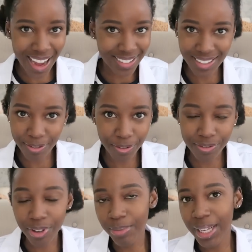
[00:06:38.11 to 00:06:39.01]
I suffer
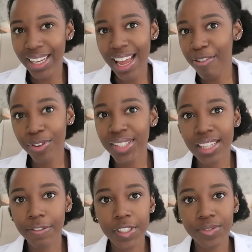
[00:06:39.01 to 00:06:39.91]
from it. Everyone
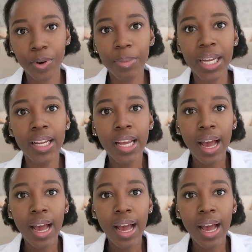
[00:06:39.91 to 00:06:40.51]
suffers from it.